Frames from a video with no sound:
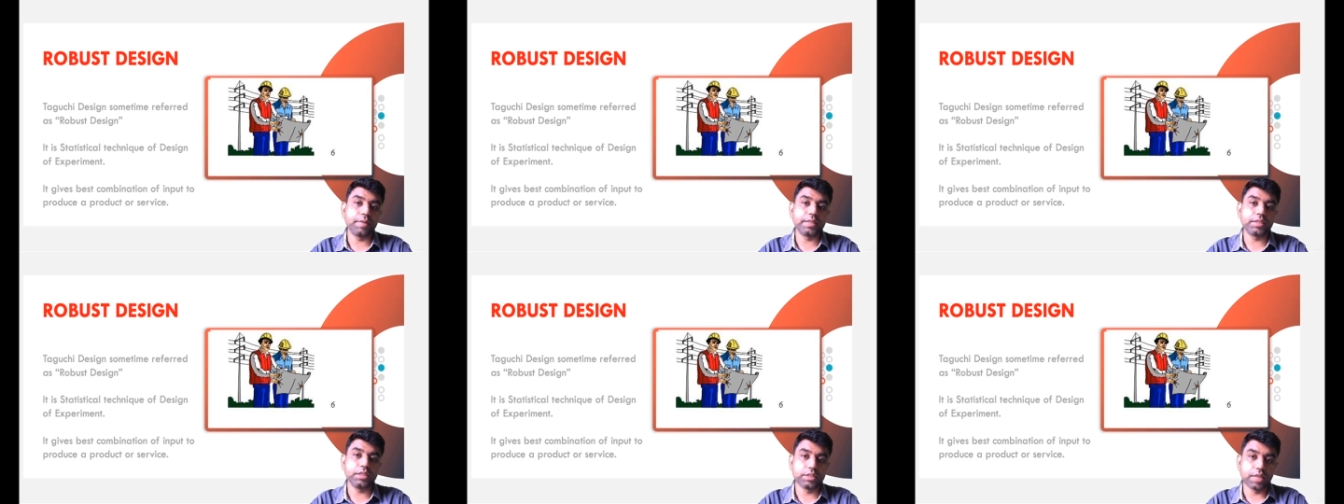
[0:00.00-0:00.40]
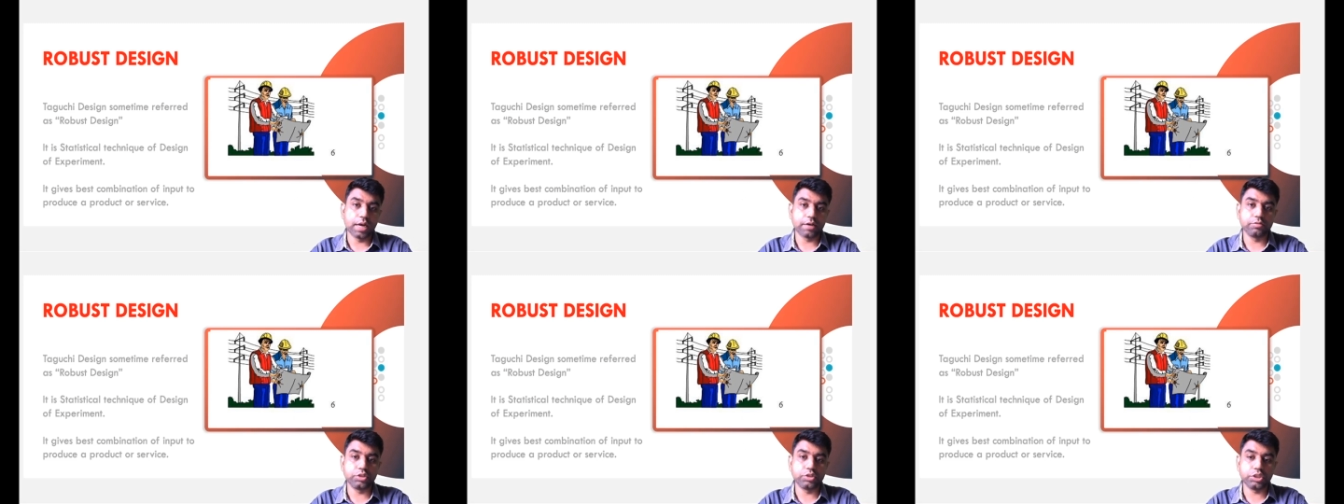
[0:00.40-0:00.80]
the
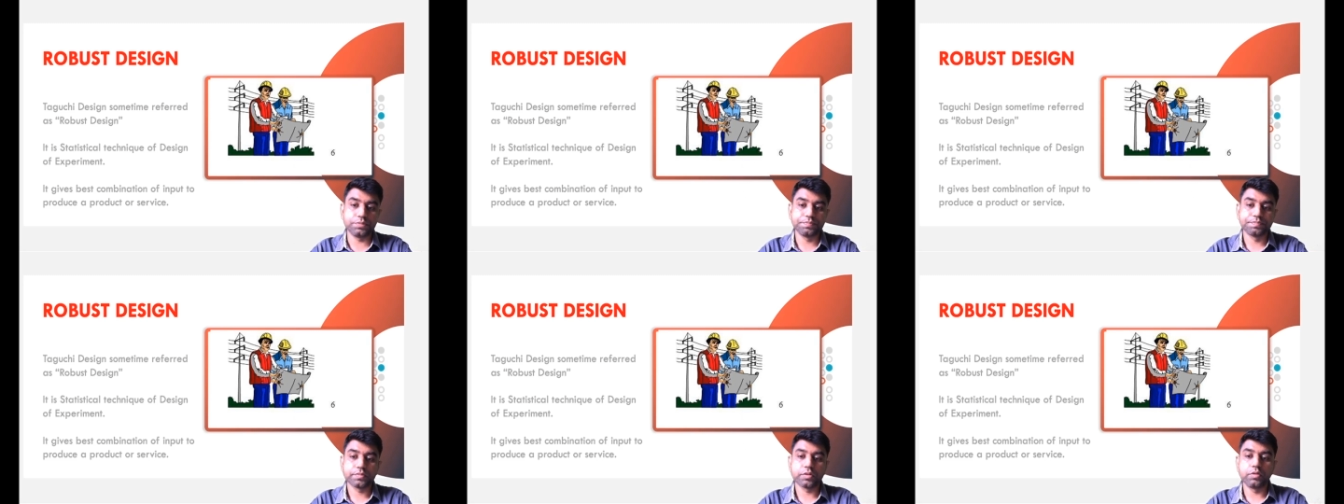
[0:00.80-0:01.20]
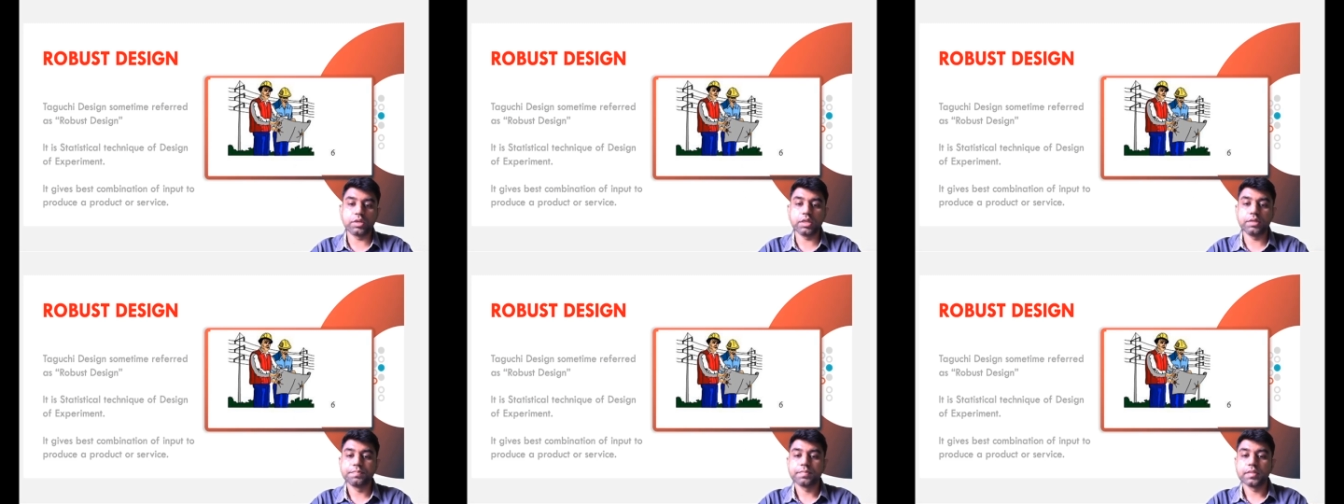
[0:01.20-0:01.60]
Taguchi.
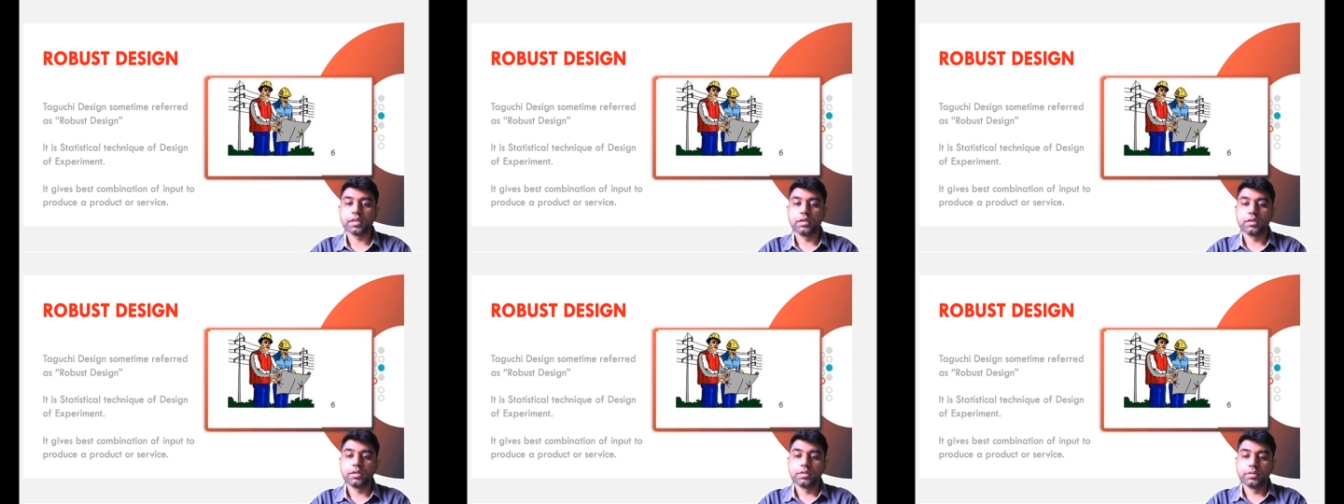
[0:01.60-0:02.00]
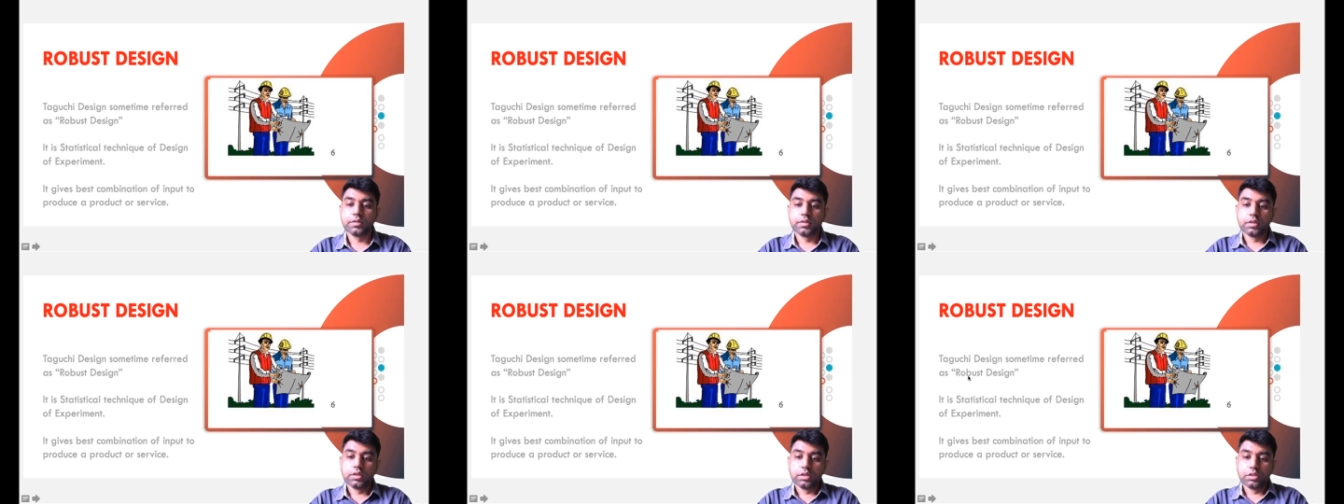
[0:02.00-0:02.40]
Okay,
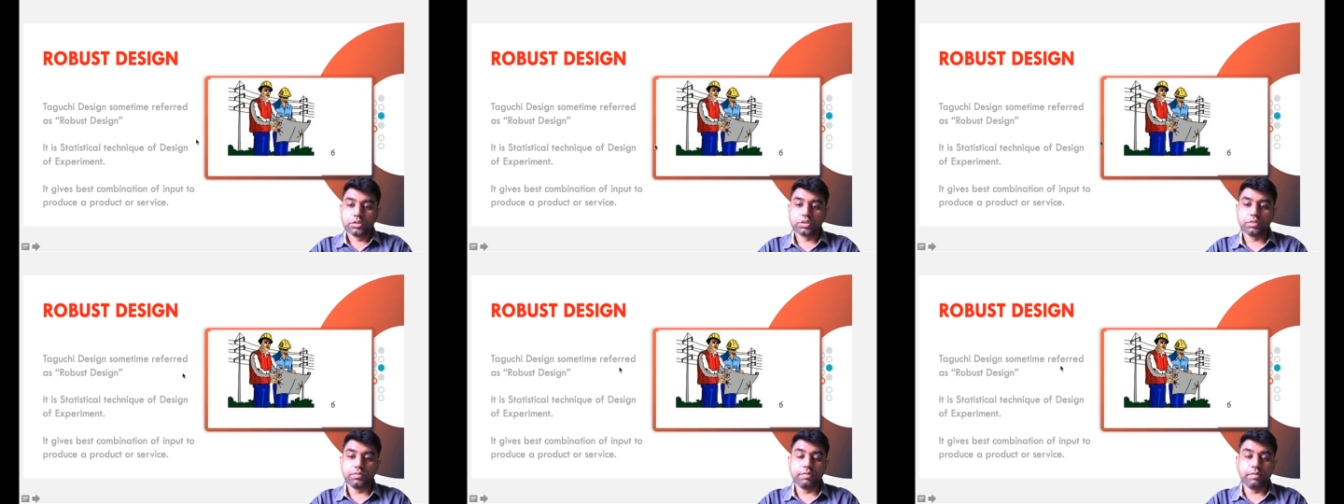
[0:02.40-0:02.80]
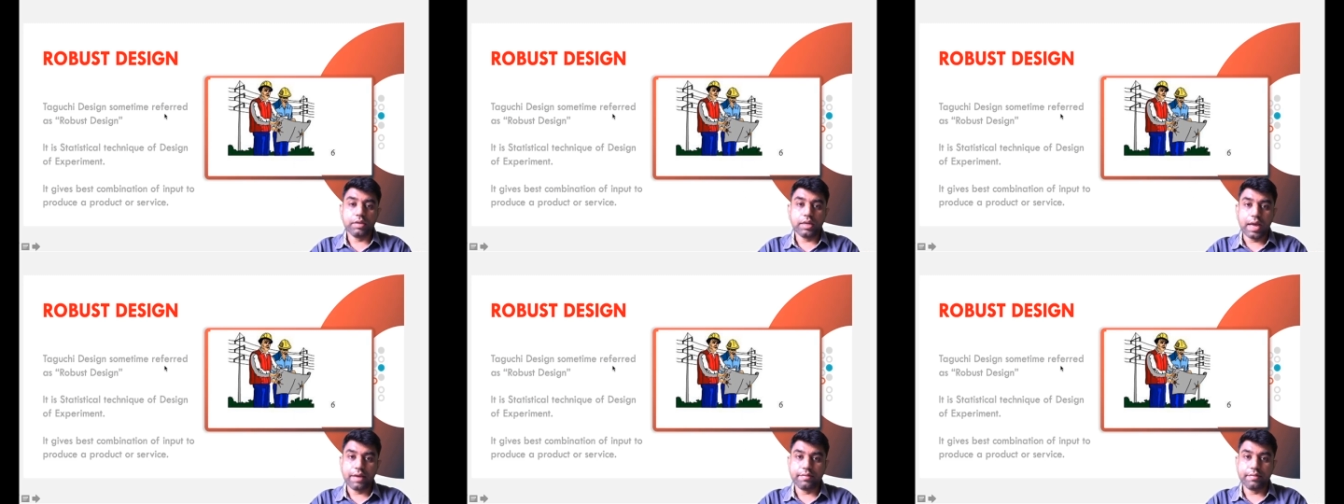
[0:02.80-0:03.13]
so we will have